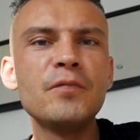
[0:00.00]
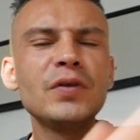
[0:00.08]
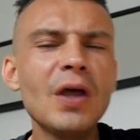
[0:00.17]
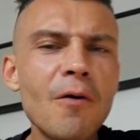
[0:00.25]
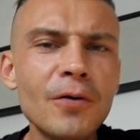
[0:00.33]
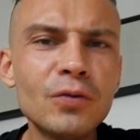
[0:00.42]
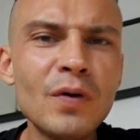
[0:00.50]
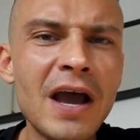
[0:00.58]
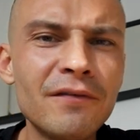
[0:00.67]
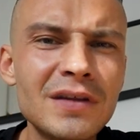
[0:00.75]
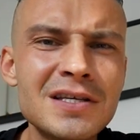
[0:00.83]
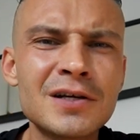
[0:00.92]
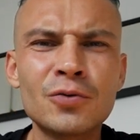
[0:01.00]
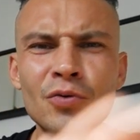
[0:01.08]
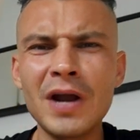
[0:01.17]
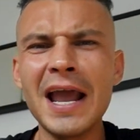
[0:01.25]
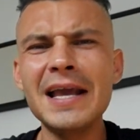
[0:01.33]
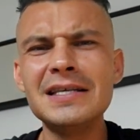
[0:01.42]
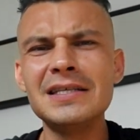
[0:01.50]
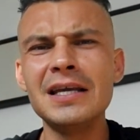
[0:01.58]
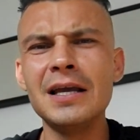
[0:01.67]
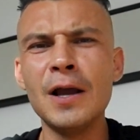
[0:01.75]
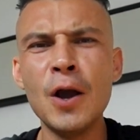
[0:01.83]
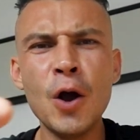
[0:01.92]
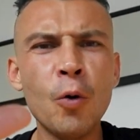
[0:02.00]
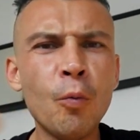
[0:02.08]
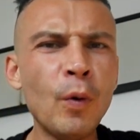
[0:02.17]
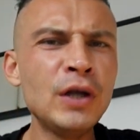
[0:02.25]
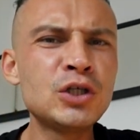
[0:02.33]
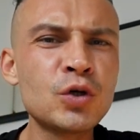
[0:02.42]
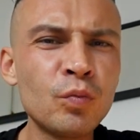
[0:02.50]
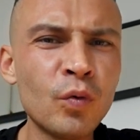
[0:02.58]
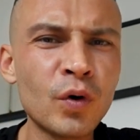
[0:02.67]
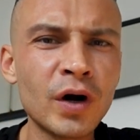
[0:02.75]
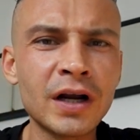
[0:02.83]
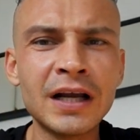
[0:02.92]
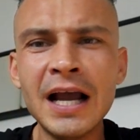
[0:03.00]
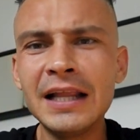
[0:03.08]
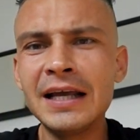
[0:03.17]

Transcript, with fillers: We don't want to have this crazy witch work